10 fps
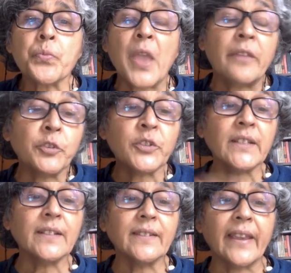If you see
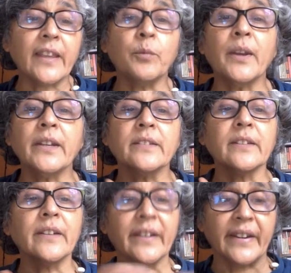the second one, it's a
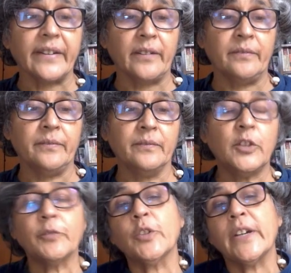narrative.
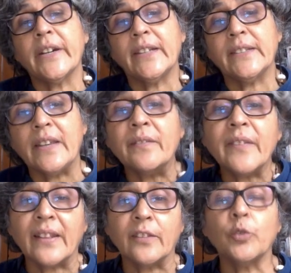You have to narrate the
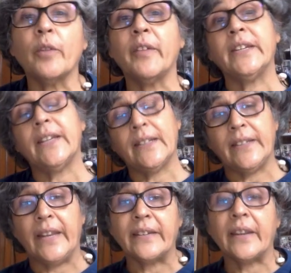events. You are waiting at
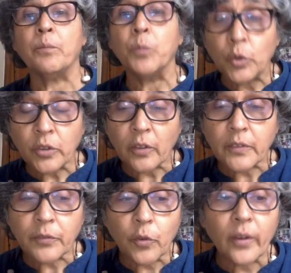the ATM booth of
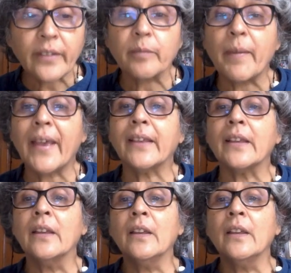the Focus Bank.